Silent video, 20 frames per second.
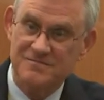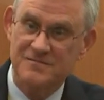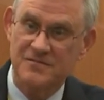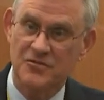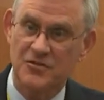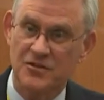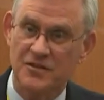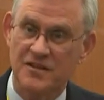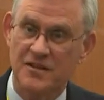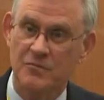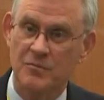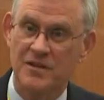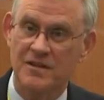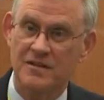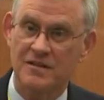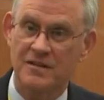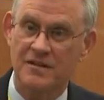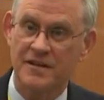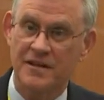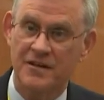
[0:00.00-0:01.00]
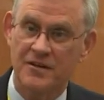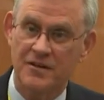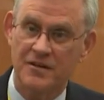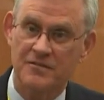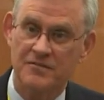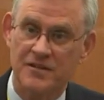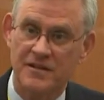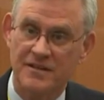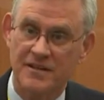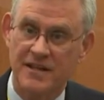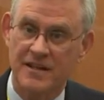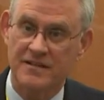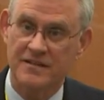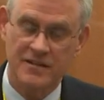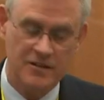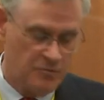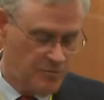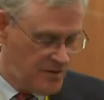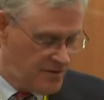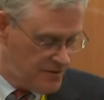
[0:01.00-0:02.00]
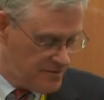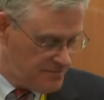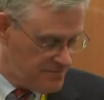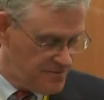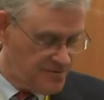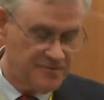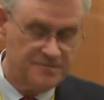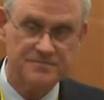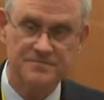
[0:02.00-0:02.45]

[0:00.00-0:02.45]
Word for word: If you could give me a little narrative on that, that would be helpful.